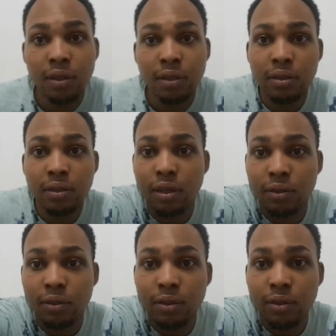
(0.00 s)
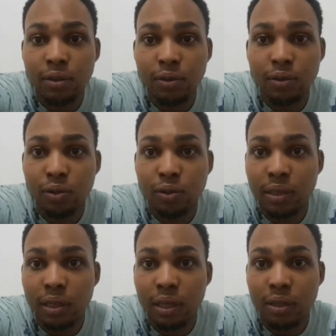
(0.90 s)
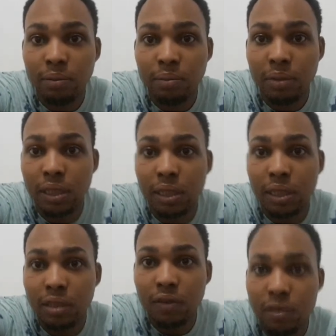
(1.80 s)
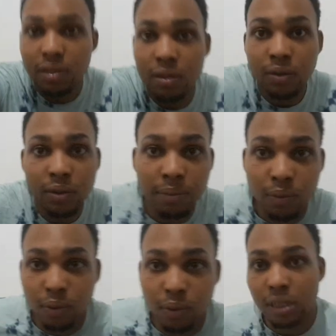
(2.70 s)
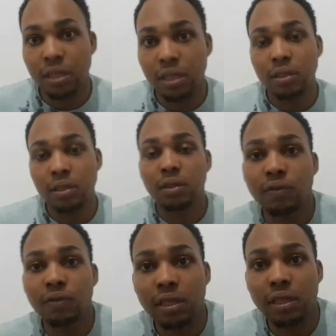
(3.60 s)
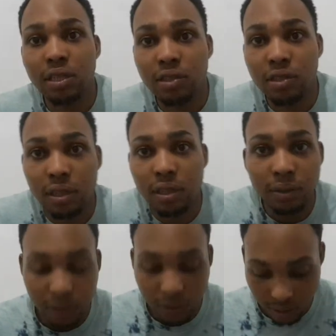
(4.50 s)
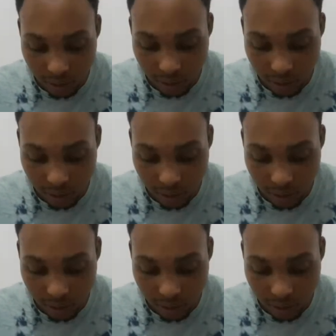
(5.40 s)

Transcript: So I know YouTube will take a million years to send out them notification and all that.